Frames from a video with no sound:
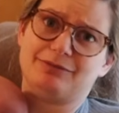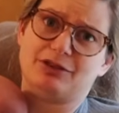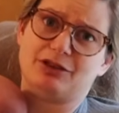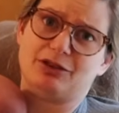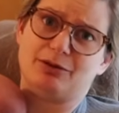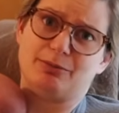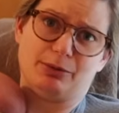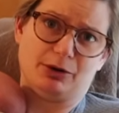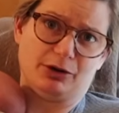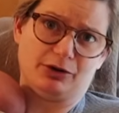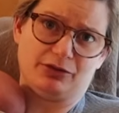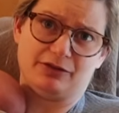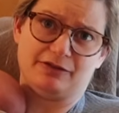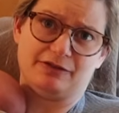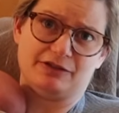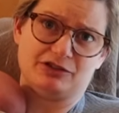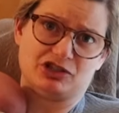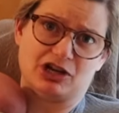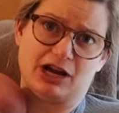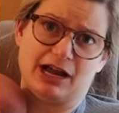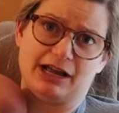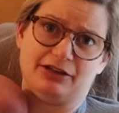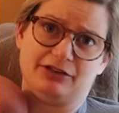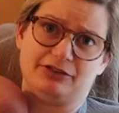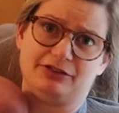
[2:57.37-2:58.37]
the birth of a
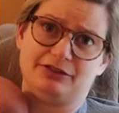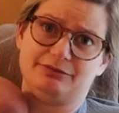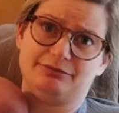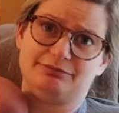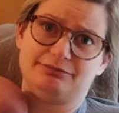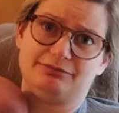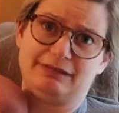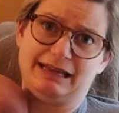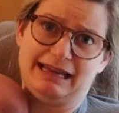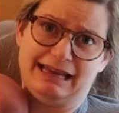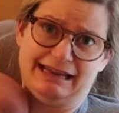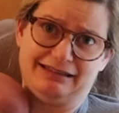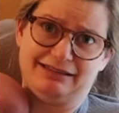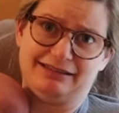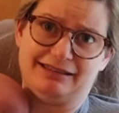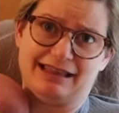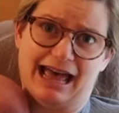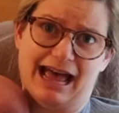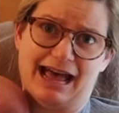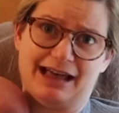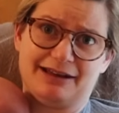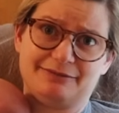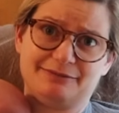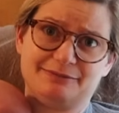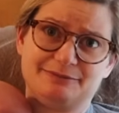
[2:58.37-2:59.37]
child is
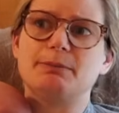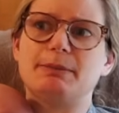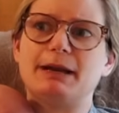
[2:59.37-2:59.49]
that.